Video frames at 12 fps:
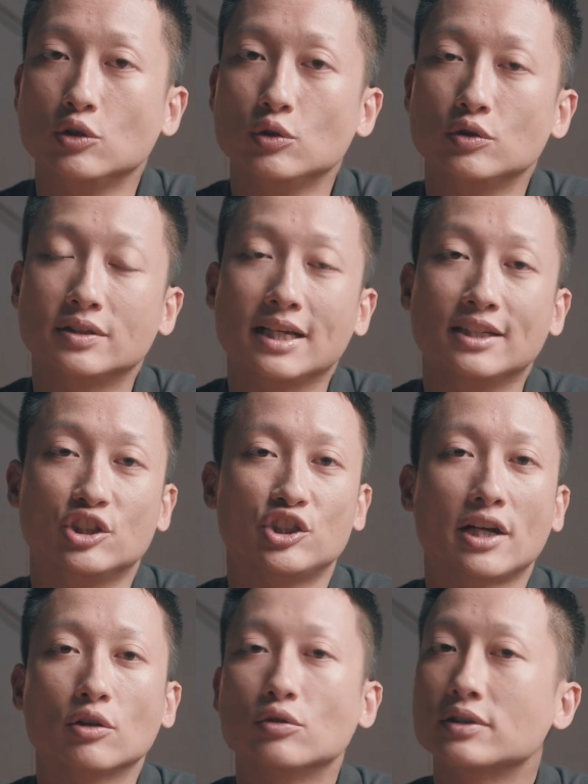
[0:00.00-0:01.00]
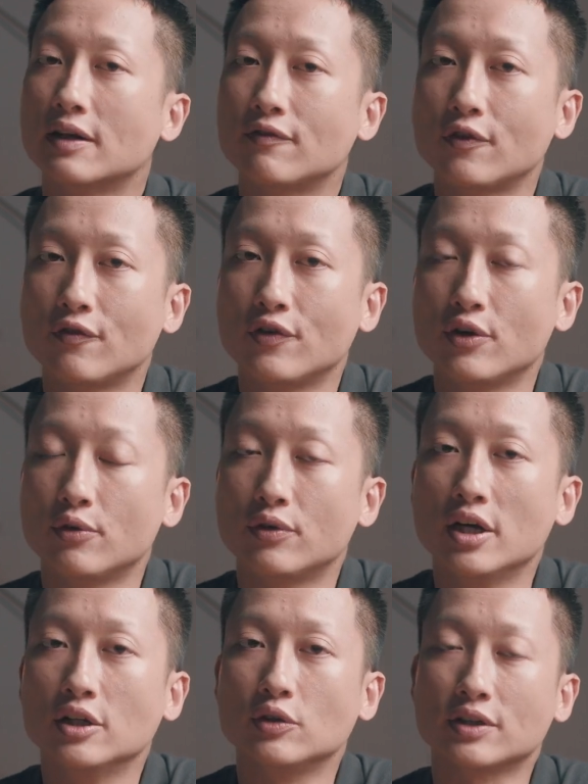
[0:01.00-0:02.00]
use a shallow depth of field
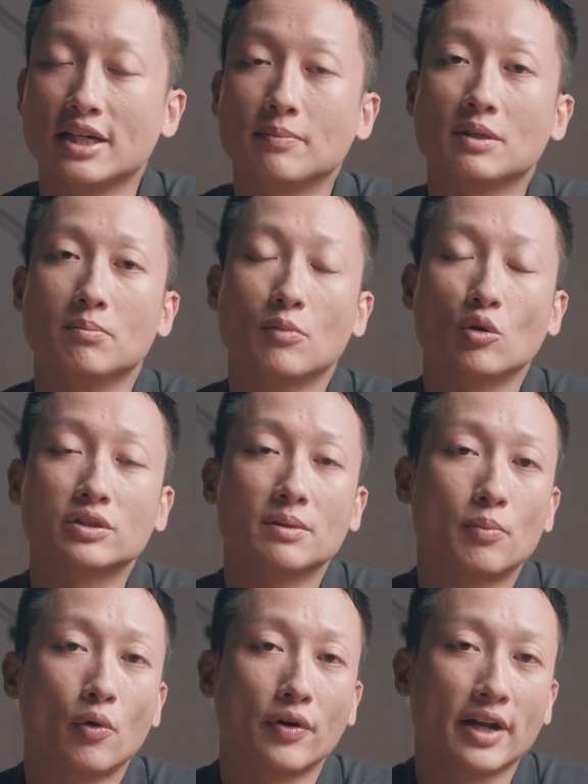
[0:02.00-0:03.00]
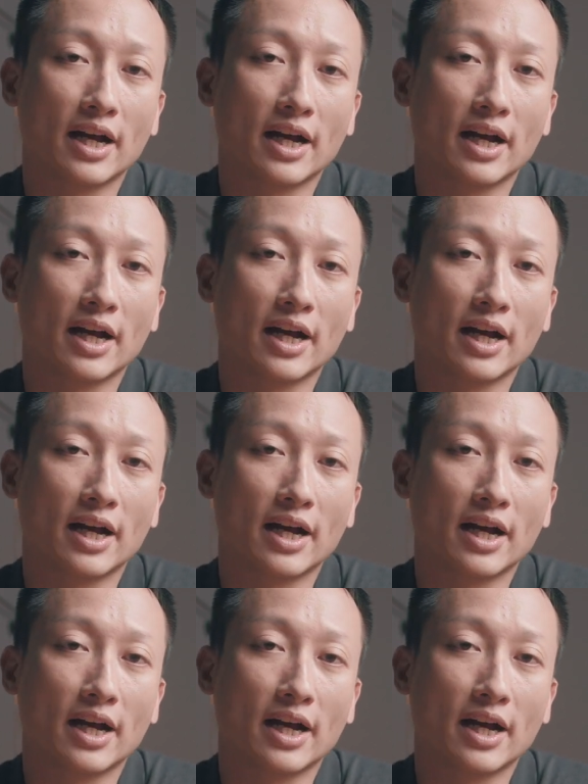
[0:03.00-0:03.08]
to keep the most important